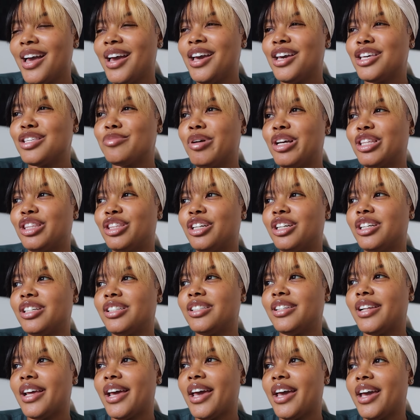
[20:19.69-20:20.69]
It's my
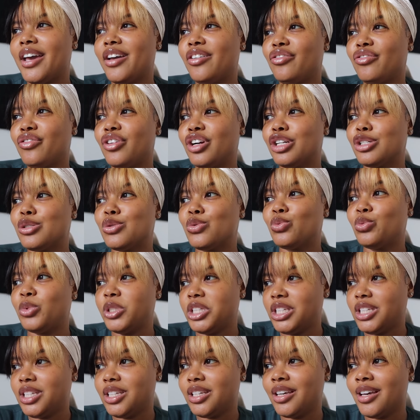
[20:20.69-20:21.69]
third day, first
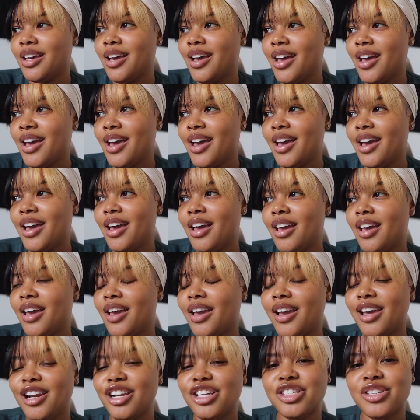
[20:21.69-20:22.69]
week.
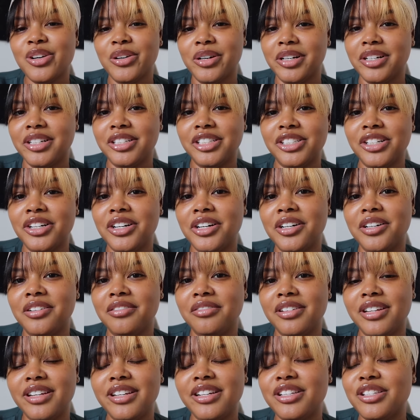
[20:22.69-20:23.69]
And it's hard,
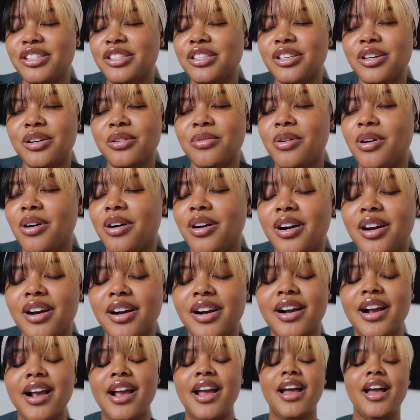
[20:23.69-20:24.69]
y'all. It is so
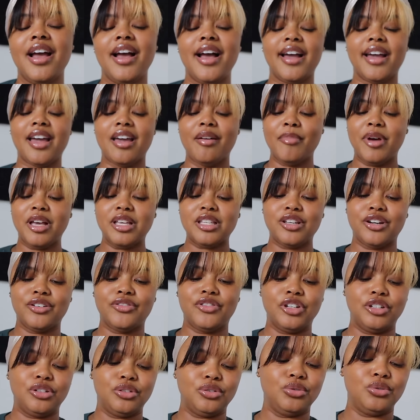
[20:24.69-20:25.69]
hard. I gave
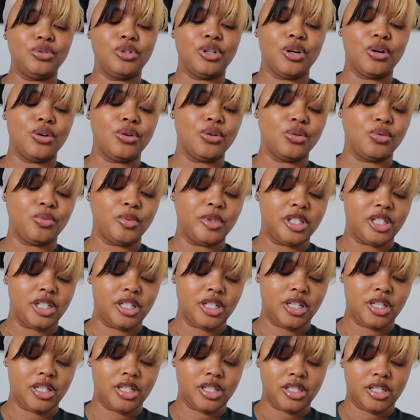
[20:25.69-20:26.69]
myself a new goal, which
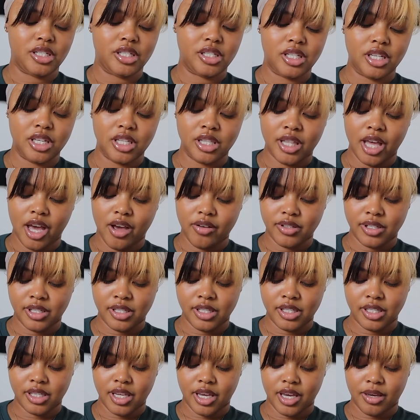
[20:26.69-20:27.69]
is ten thousand
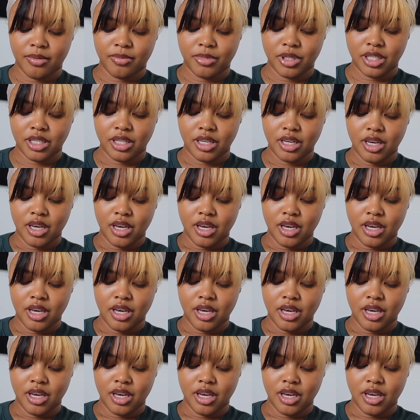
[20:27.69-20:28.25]
steps.